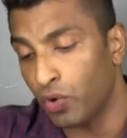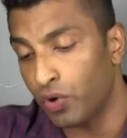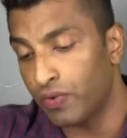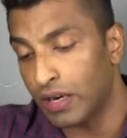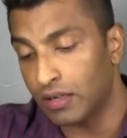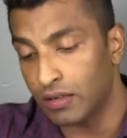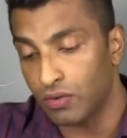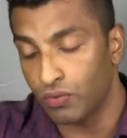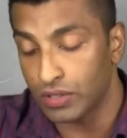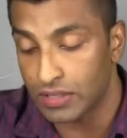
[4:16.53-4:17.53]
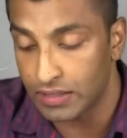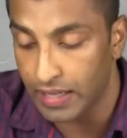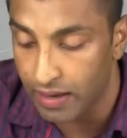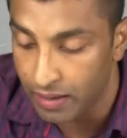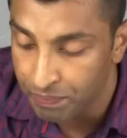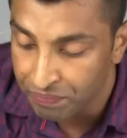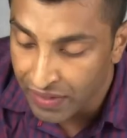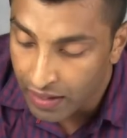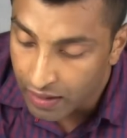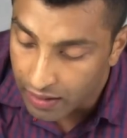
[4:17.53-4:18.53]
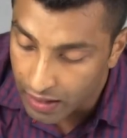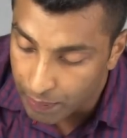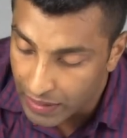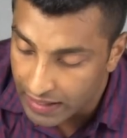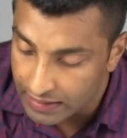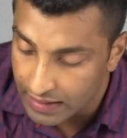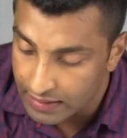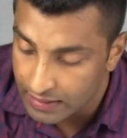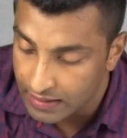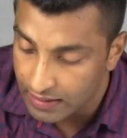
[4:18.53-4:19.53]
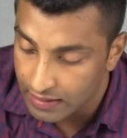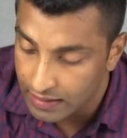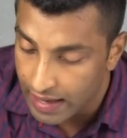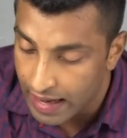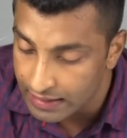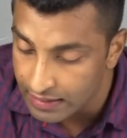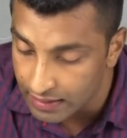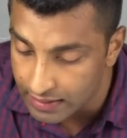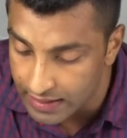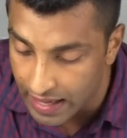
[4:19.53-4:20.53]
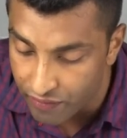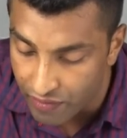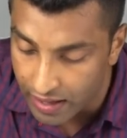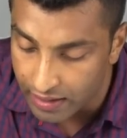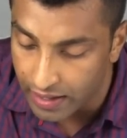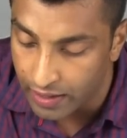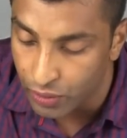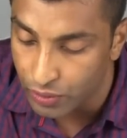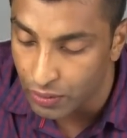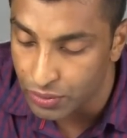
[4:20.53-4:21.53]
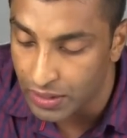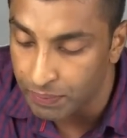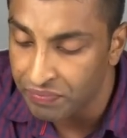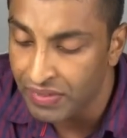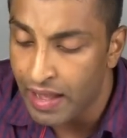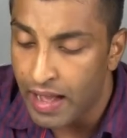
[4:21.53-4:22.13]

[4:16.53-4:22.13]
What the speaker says: Mod VAT was then replaced as a SENVAT in 2000,